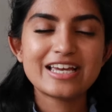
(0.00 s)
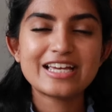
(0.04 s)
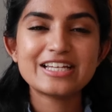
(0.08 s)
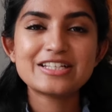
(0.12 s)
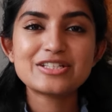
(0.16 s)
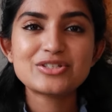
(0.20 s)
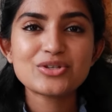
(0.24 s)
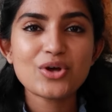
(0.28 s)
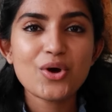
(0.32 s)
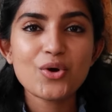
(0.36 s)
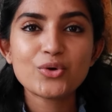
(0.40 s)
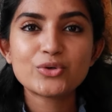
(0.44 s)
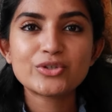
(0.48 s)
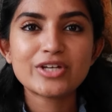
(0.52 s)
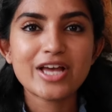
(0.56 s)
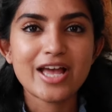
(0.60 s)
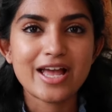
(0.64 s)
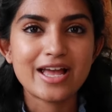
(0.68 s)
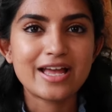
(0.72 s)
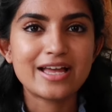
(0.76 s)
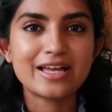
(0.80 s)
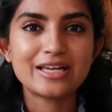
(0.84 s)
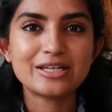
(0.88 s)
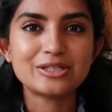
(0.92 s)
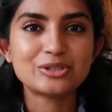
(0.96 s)
It's
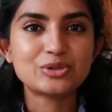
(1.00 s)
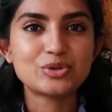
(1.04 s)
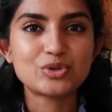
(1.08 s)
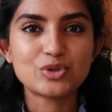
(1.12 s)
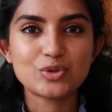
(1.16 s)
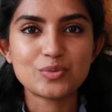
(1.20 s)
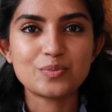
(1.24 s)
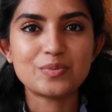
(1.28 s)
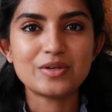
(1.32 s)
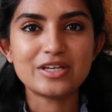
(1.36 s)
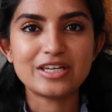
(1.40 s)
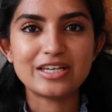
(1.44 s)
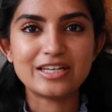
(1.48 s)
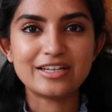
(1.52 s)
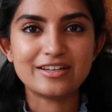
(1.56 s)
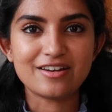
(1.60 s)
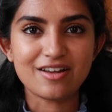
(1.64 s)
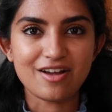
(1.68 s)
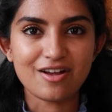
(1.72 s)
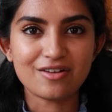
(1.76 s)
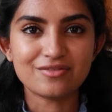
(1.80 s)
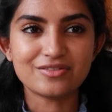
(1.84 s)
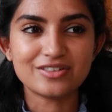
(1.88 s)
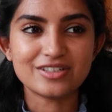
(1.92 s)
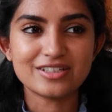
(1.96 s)
okay to be
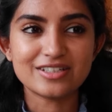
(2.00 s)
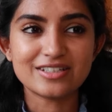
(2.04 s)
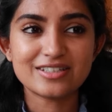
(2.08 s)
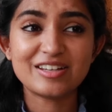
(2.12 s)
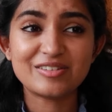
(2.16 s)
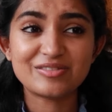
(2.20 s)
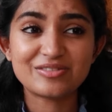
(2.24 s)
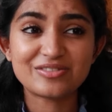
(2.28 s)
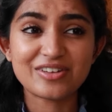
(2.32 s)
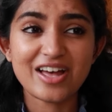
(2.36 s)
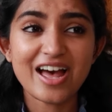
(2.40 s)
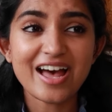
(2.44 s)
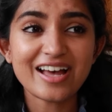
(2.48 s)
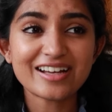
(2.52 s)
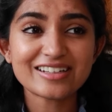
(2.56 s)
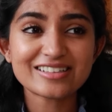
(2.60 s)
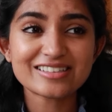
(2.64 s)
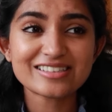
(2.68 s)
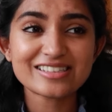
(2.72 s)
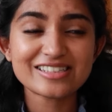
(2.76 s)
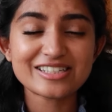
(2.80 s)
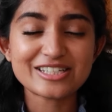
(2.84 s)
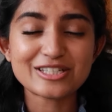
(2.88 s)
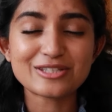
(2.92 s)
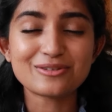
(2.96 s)
nervous. In
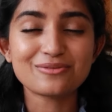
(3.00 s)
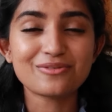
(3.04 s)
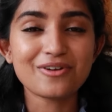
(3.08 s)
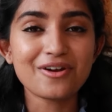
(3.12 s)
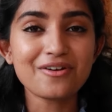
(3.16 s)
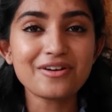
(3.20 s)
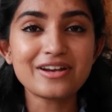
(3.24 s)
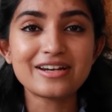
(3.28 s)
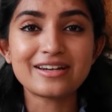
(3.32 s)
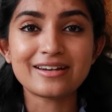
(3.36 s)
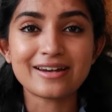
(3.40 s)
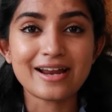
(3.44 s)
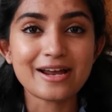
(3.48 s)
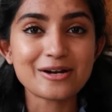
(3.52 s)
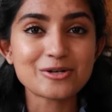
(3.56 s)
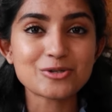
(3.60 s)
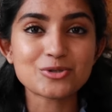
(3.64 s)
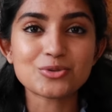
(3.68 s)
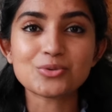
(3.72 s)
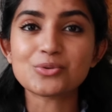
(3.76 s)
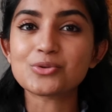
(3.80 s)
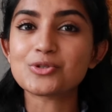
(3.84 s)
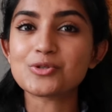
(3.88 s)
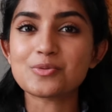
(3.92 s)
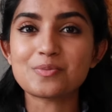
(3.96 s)
fact, it's very
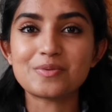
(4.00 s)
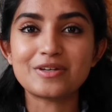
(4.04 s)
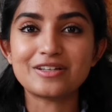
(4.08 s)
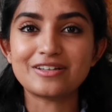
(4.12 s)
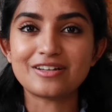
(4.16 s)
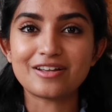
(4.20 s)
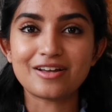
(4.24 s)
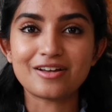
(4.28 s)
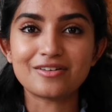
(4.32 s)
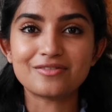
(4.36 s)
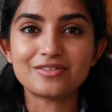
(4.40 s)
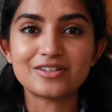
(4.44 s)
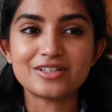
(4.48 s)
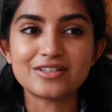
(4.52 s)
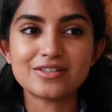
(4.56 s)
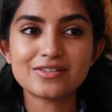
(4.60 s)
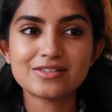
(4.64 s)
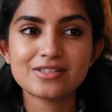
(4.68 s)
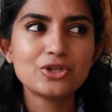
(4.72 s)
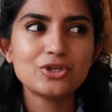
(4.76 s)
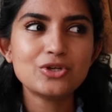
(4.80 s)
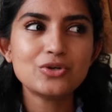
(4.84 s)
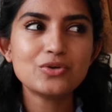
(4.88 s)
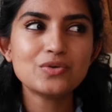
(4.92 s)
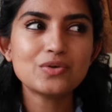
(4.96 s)
natural to be
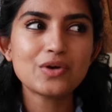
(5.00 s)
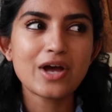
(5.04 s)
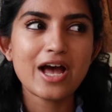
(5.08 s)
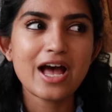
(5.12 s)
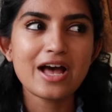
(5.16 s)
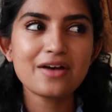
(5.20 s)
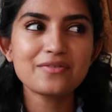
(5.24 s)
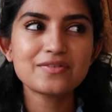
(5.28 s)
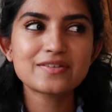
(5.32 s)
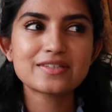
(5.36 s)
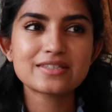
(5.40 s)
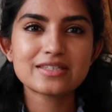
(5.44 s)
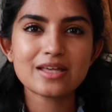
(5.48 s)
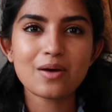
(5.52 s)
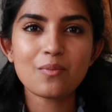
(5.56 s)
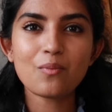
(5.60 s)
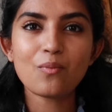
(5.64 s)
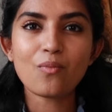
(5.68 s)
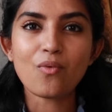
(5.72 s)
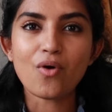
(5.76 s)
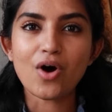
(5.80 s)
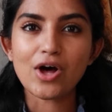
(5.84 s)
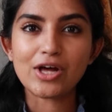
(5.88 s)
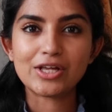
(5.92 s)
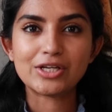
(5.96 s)
nervous. You have
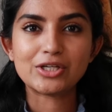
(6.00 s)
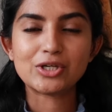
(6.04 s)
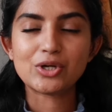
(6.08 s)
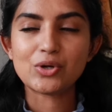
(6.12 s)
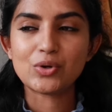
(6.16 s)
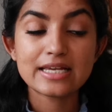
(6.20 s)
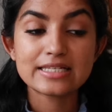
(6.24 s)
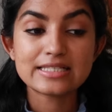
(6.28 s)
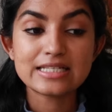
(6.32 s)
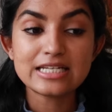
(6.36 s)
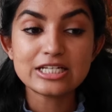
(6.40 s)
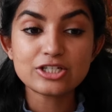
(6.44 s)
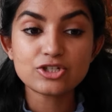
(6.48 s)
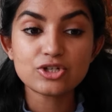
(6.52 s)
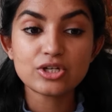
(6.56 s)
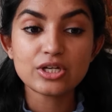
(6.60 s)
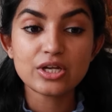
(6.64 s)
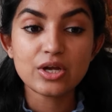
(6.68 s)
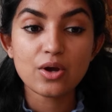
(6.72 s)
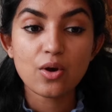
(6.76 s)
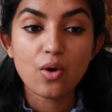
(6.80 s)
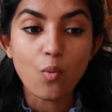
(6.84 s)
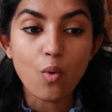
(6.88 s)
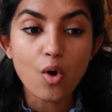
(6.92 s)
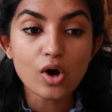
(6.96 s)
someone that is
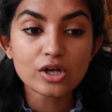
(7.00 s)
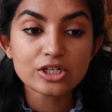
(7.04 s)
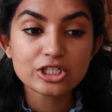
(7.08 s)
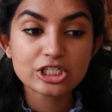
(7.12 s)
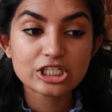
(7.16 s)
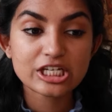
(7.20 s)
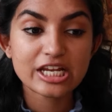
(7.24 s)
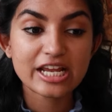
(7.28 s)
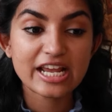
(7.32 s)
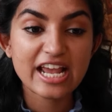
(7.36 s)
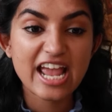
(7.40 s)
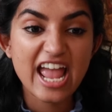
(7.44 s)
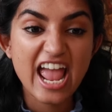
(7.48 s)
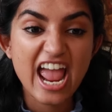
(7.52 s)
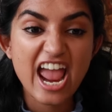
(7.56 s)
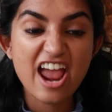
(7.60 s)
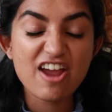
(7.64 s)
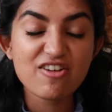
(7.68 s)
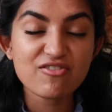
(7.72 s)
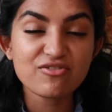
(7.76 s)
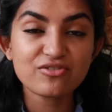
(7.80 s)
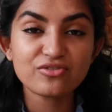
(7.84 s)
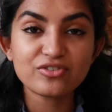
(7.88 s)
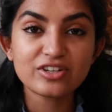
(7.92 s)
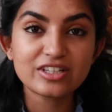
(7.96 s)
literally watching
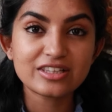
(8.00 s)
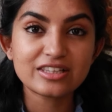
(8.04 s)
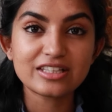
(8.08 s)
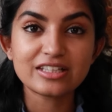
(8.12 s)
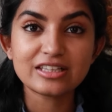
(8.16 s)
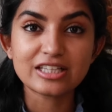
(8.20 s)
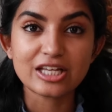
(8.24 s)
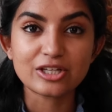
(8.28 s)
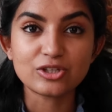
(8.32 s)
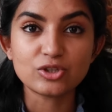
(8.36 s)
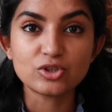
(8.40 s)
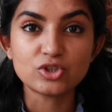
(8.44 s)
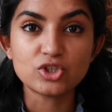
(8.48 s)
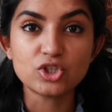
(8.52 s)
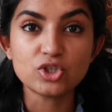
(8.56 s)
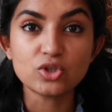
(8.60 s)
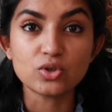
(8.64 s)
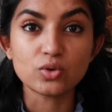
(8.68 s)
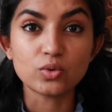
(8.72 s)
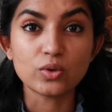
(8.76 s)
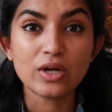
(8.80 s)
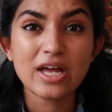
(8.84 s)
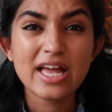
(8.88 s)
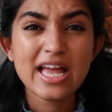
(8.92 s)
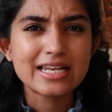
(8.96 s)
everything that you
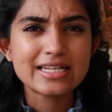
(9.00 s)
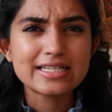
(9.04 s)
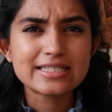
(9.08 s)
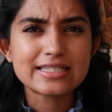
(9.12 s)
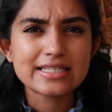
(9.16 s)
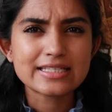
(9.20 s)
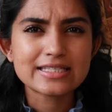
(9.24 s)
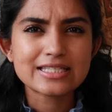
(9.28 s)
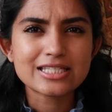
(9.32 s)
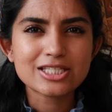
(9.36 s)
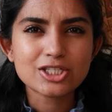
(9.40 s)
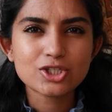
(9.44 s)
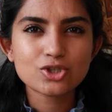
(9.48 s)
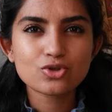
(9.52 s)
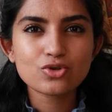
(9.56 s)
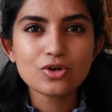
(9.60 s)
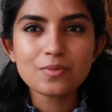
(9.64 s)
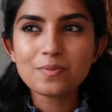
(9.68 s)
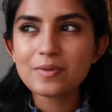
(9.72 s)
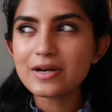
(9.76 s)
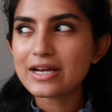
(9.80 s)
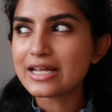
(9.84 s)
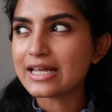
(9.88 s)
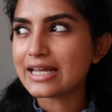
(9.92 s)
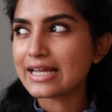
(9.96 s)
do and is then
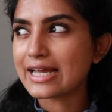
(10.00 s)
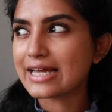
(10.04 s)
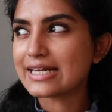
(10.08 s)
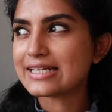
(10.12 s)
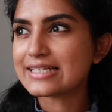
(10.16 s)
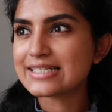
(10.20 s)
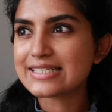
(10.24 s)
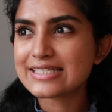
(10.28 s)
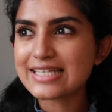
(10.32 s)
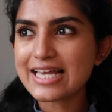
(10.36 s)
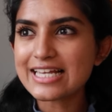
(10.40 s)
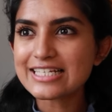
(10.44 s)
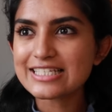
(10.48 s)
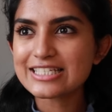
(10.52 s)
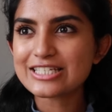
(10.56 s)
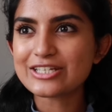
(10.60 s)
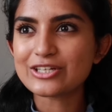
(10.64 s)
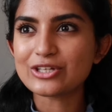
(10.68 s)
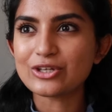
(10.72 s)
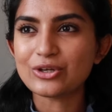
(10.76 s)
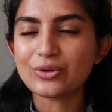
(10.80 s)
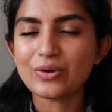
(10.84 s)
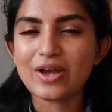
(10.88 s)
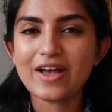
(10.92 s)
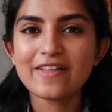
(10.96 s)
scribbling and
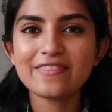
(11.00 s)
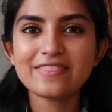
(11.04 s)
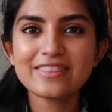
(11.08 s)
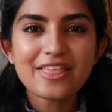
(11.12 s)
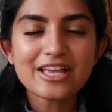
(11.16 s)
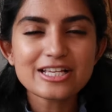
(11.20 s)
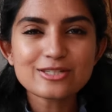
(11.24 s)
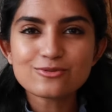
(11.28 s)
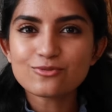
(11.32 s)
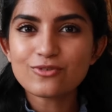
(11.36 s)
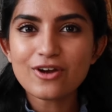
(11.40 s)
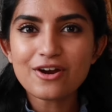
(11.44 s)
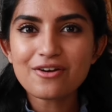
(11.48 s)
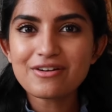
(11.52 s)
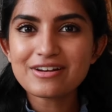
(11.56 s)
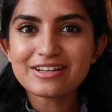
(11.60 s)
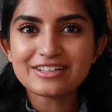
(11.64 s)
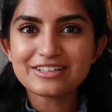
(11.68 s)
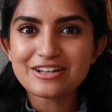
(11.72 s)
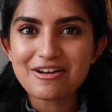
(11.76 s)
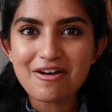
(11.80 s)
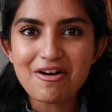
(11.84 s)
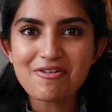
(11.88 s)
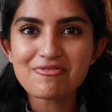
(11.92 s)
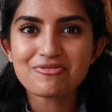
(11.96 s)
assessing you, and that's very
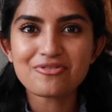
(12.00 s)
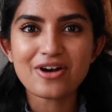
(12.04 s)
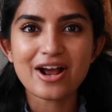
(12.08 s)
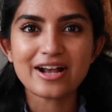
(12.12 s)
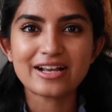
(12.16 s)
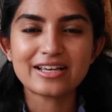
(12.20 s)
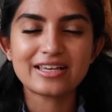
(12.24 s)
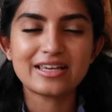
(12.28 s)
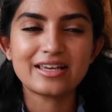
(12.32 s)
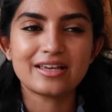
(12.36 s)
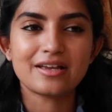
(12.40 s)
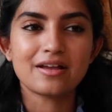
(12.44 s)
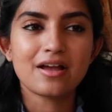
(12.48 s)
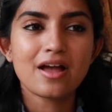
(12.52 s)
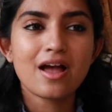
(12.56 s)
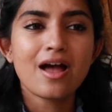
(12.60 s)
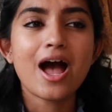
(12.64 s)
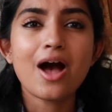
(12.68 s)
nerve-wracking.